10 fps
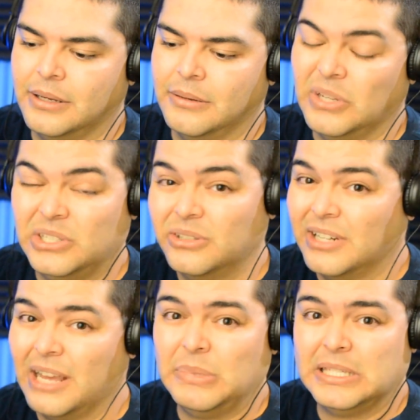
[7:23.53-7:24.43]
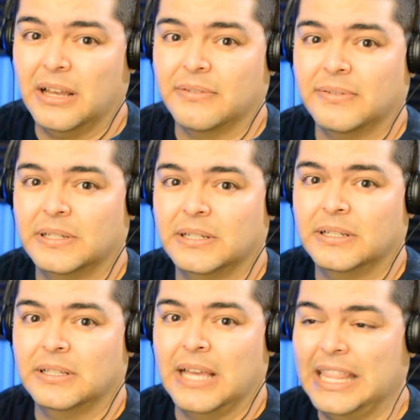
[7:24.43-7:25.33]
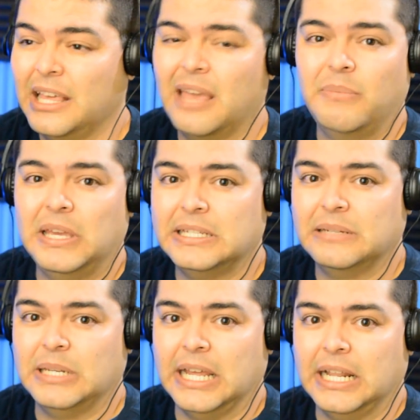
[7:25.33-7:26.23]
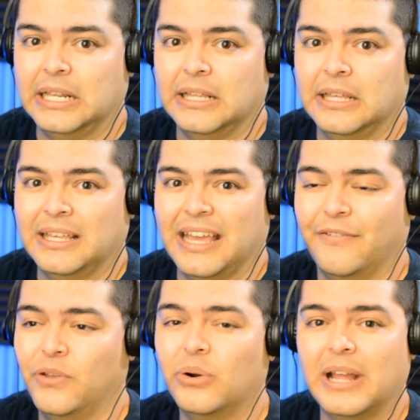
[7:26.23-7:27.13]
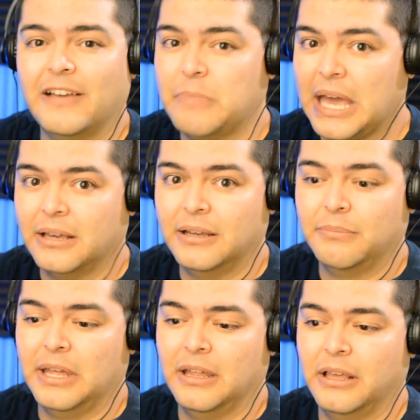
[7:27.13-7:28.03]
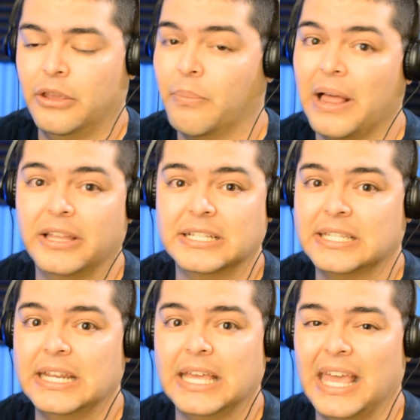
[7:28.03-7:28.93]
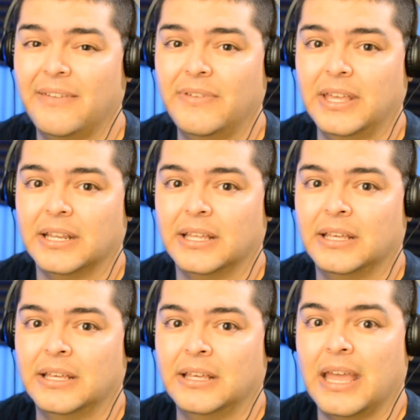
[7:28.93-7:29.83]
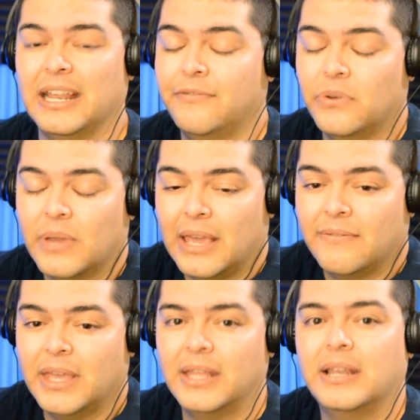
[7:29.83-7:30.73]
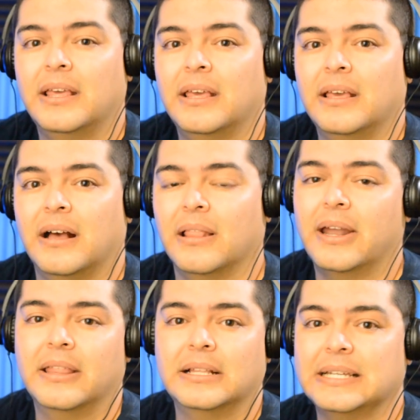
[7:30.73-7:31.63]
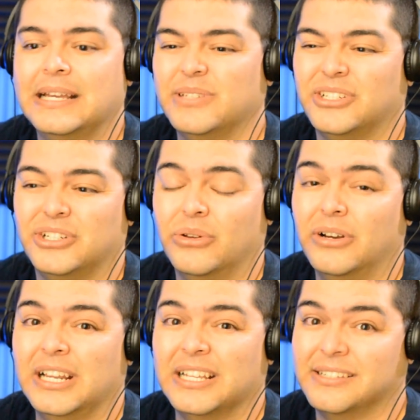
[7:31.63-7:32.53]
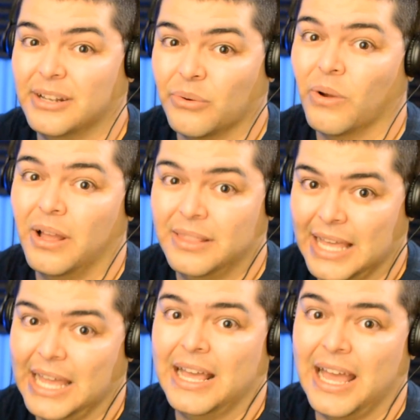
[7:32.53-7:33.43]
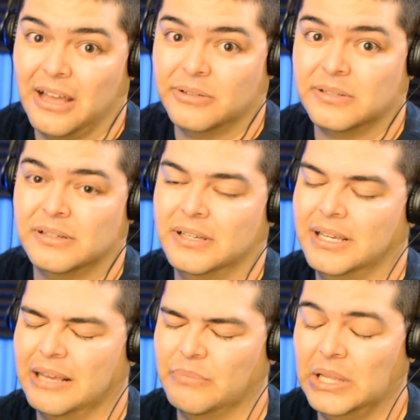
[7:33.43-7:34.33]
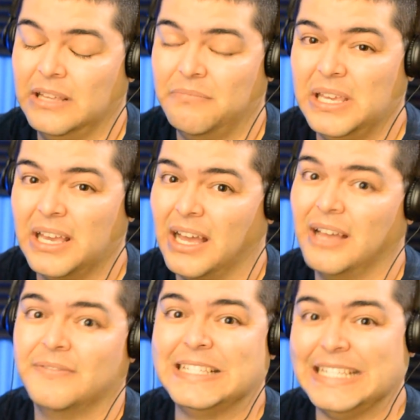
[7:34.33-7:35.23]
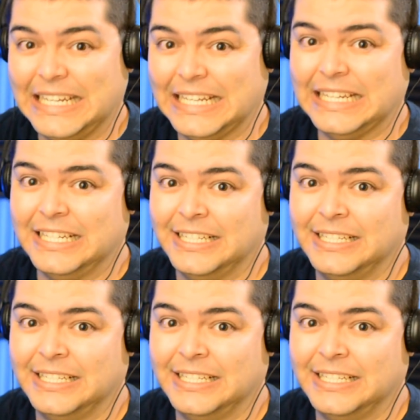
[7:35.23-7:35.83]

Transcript: but children can be tough, and they can be intimidating. And if you don't have backup, you're probably just going to cave in. And if you cave in, a lot of the times the children is going to run that house. And believe me, I've seen it.